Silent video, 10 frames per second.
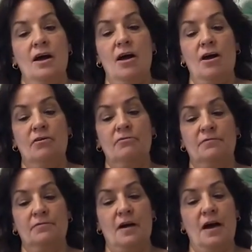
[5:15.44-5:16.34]

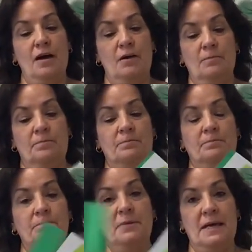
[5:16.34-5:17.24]
of
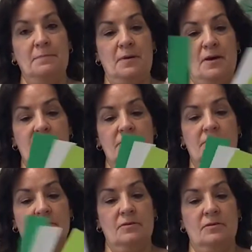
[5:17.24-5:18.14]
paper,
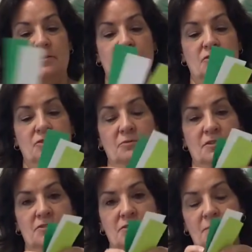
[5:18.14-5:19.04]
2
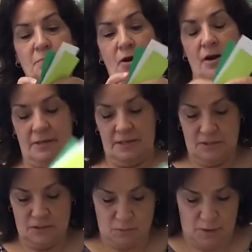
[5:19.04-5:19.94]
inches apart
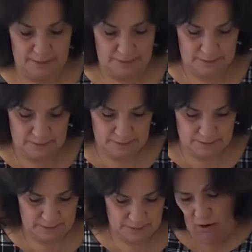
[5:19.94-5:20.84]
each one.
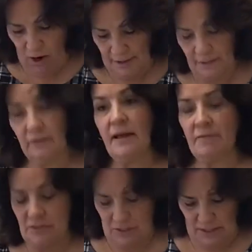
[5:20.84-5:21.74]
On an
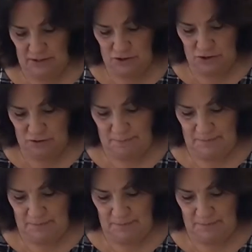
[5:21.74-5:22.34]
11-inch strip